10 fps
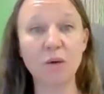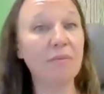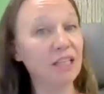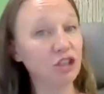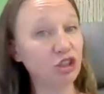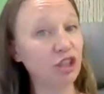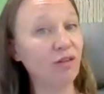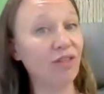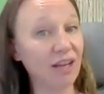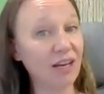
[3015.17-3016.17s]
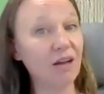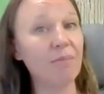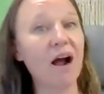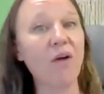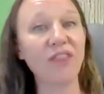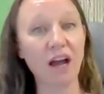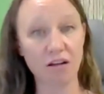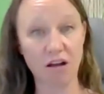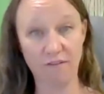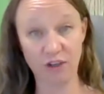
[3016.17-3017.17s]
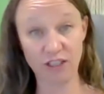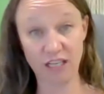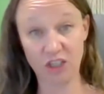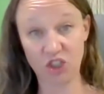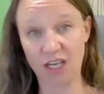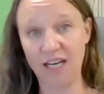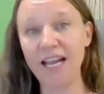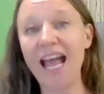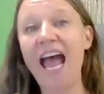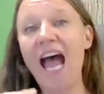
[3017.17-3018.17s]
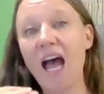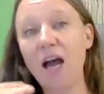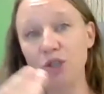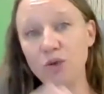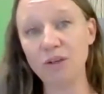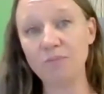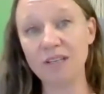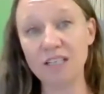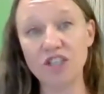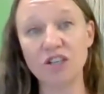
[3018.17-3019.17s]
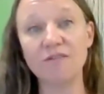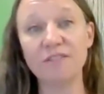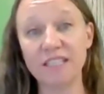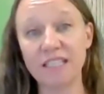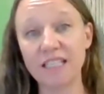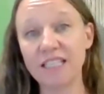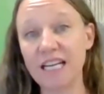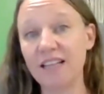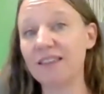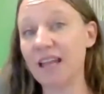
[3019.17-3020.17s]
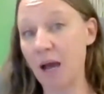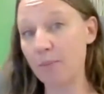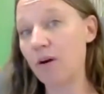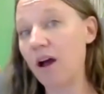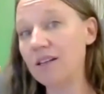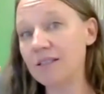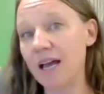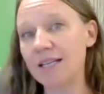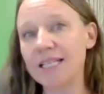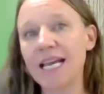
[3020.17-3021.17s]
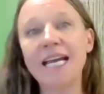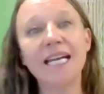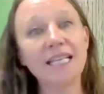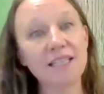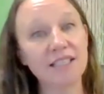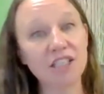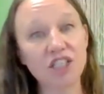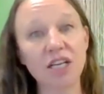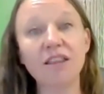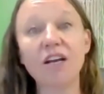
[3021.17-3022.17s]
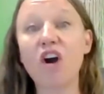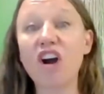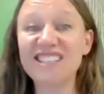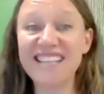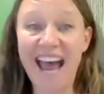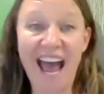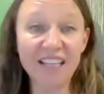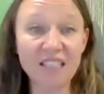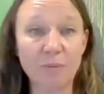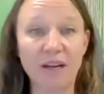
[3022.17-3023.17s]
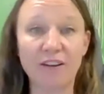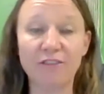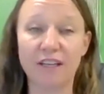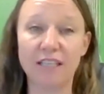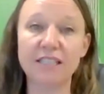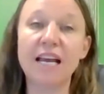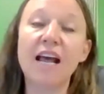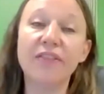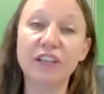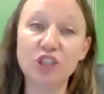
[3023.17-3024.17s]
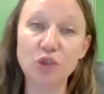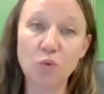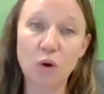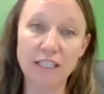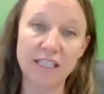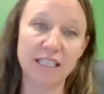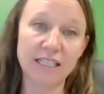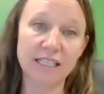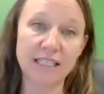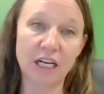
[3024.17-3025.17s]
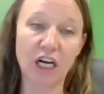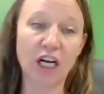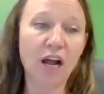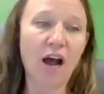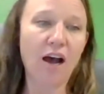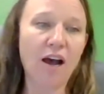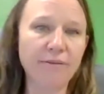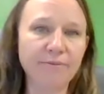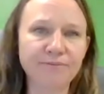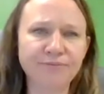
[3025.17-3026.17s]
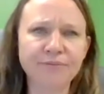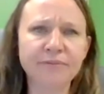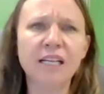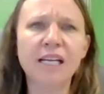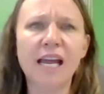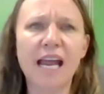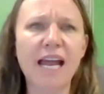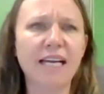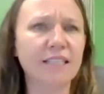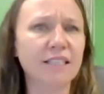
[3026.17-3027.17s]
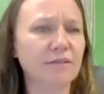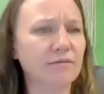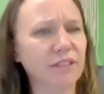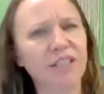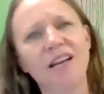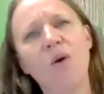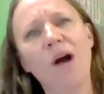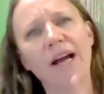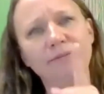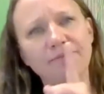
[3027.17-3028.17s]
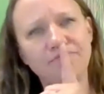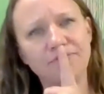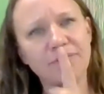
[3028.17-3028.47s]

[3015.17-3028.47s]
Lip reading: So make sure you think about that conversation and how to administer and facilitate that process. In addition, there are tax benefits that you want to consider. And you know what?